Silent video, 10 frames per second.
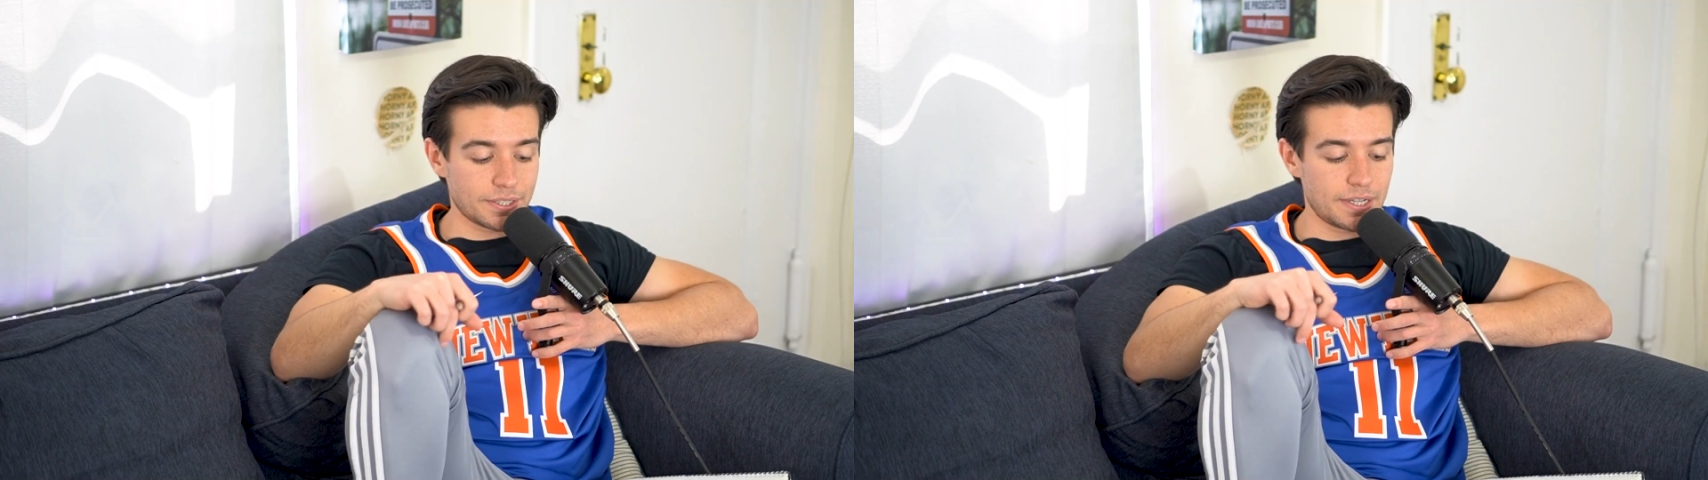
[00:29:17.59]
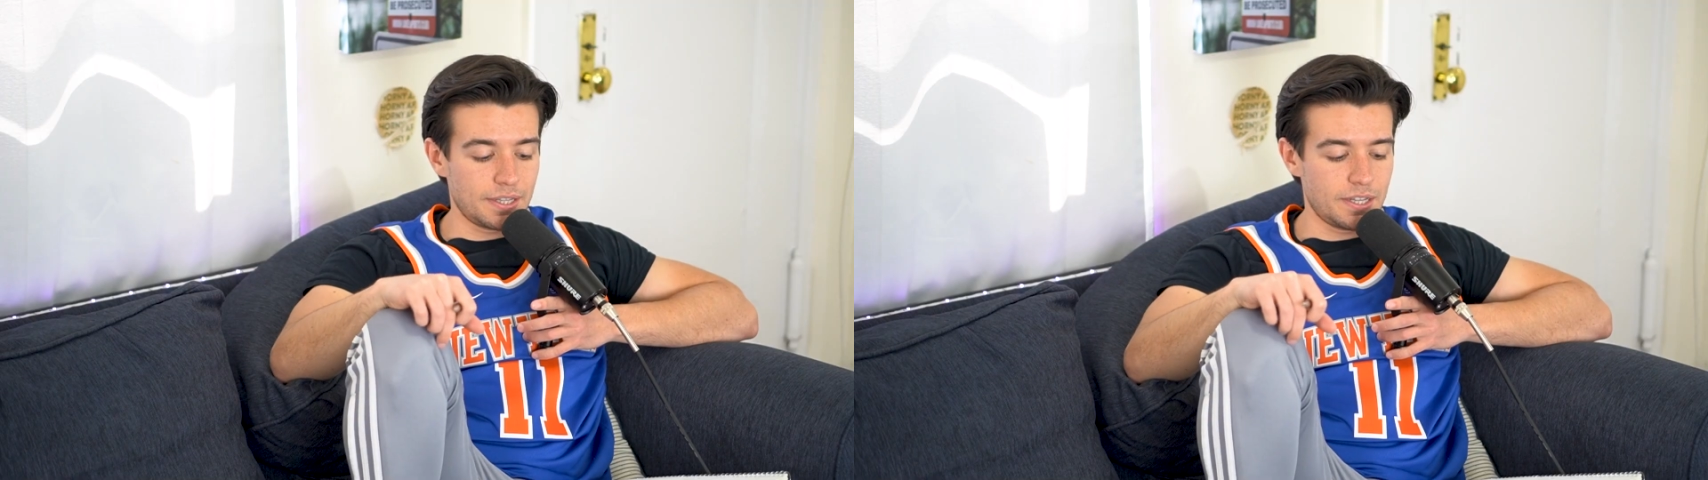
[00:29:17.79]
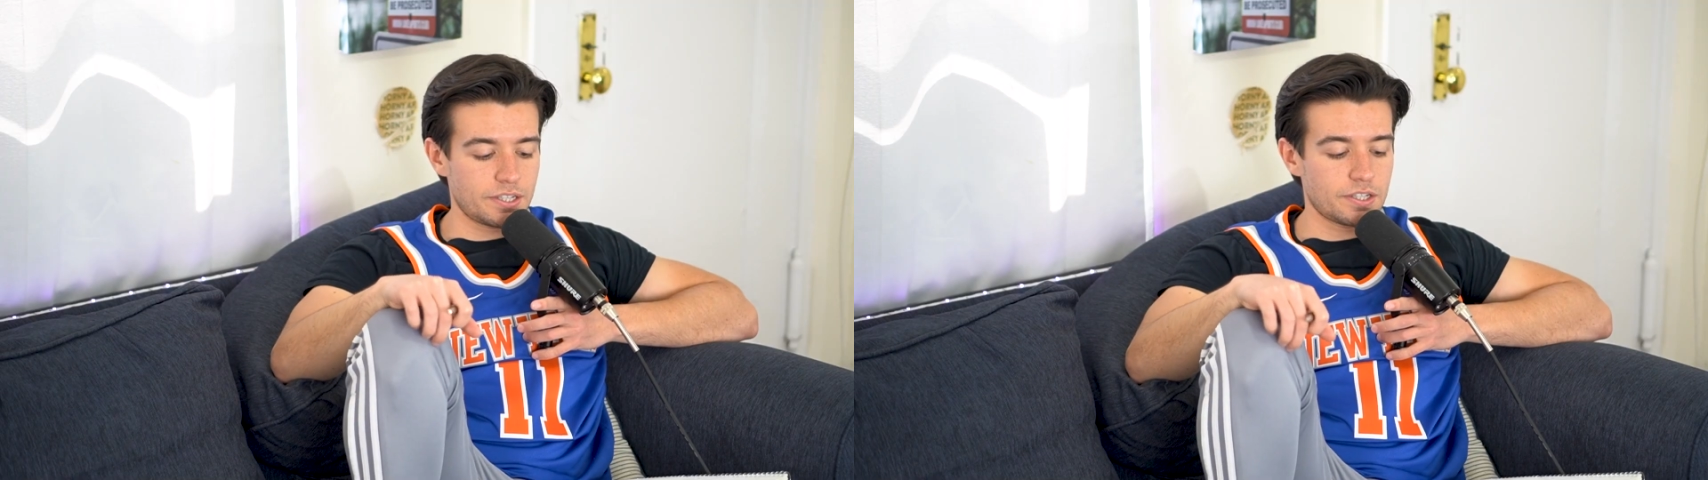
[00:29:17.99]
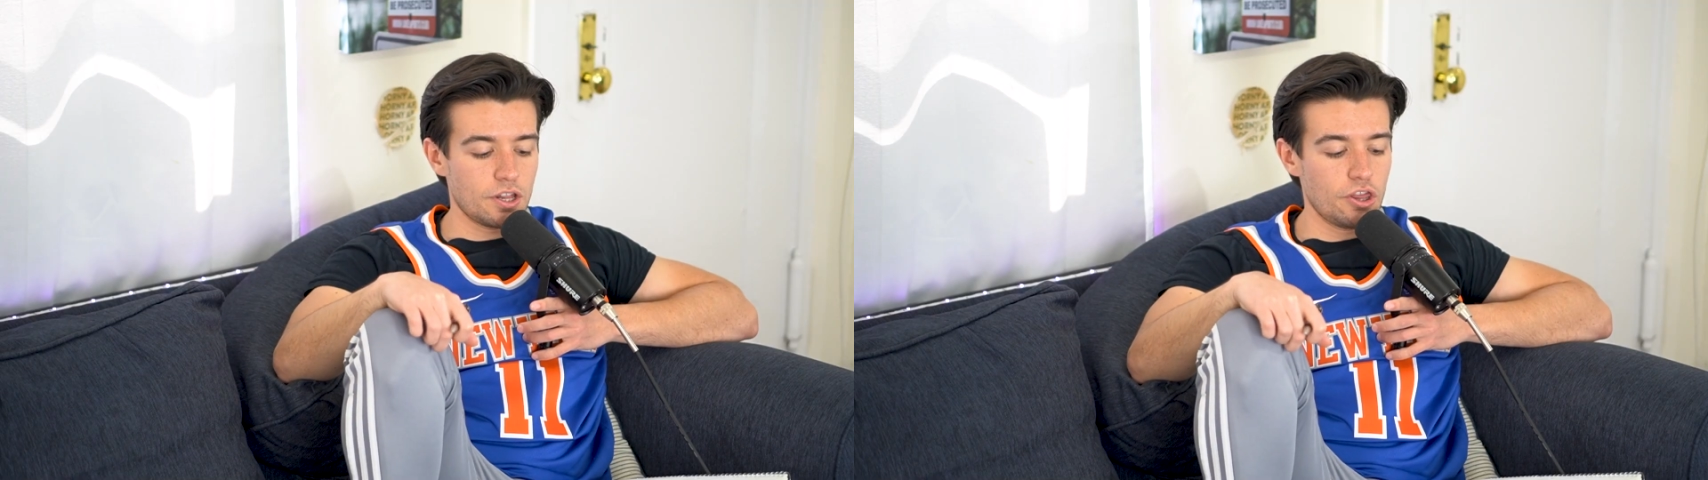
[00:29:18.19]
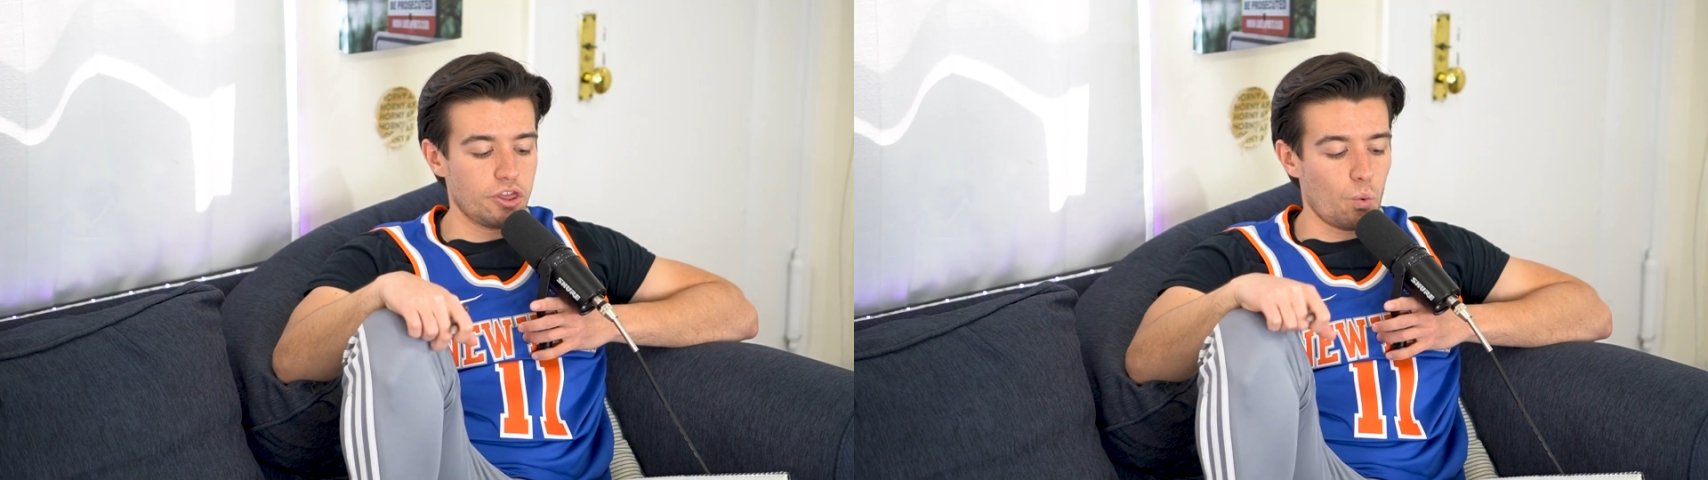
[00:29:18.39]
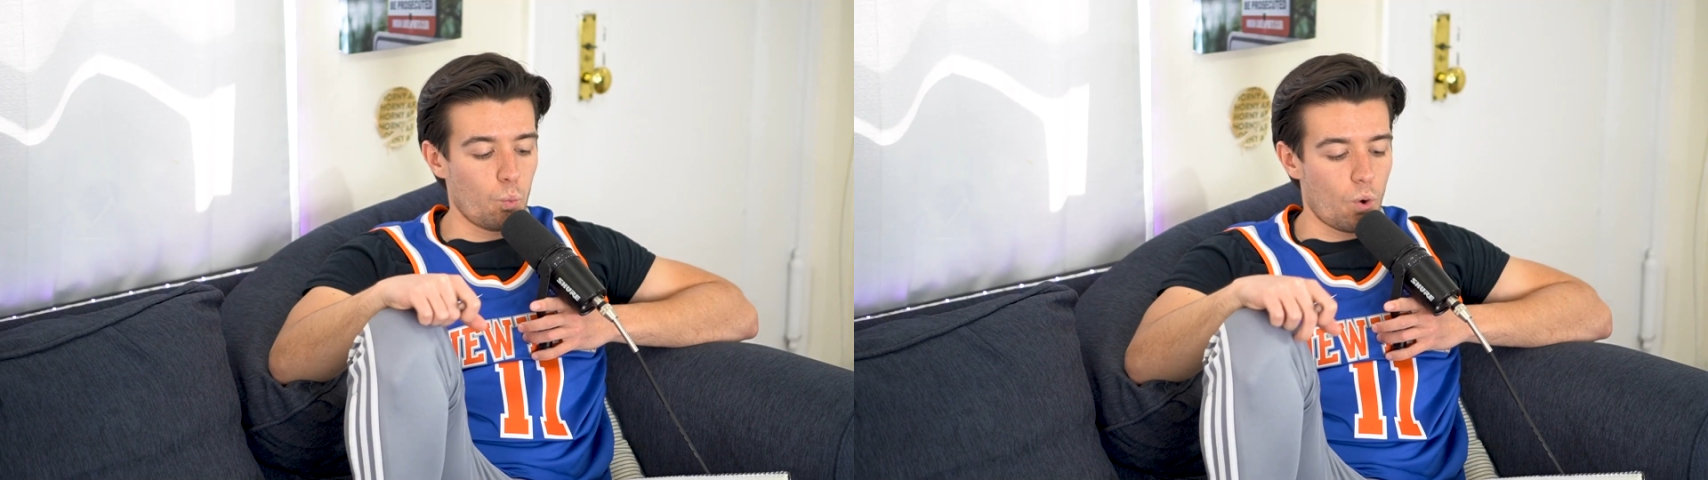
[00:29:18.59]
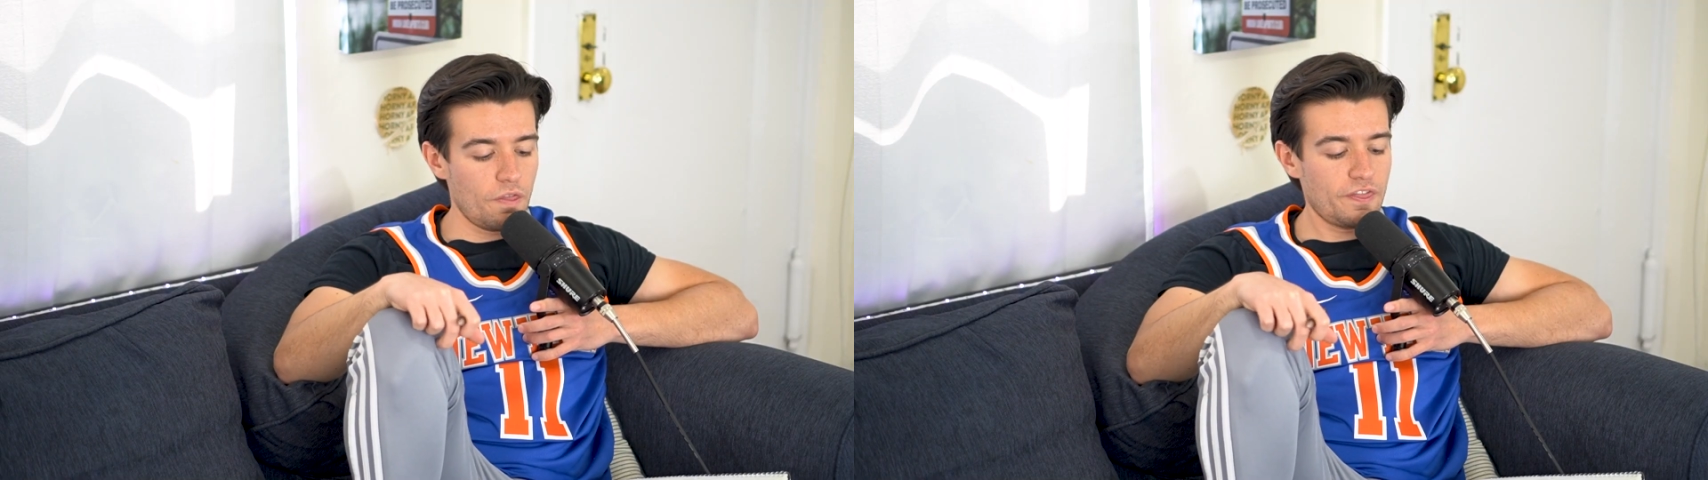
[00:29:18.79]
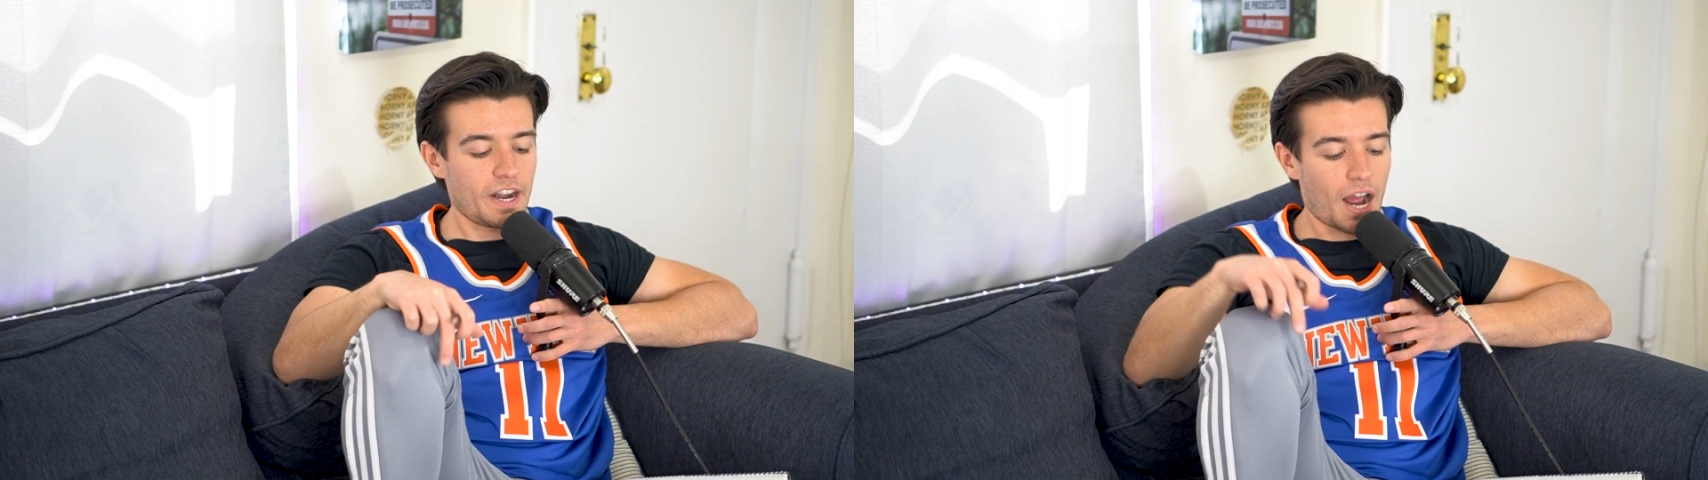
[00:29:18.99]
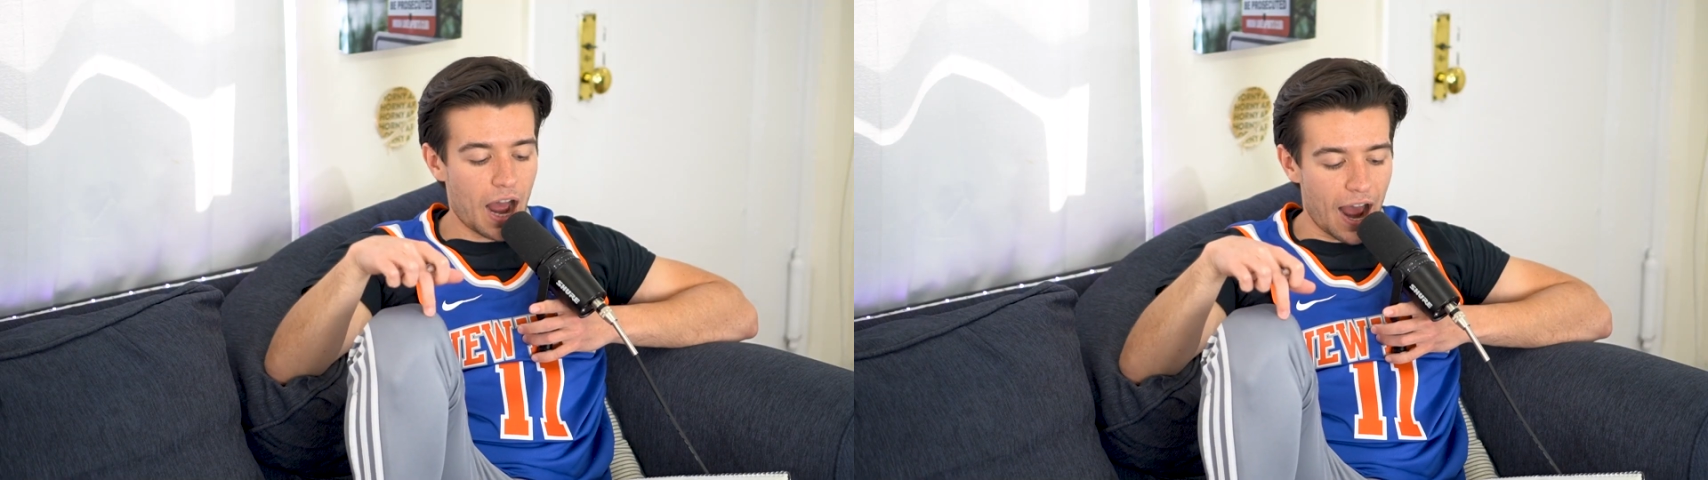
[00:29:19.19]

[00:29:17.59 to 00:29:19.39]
say this, the one that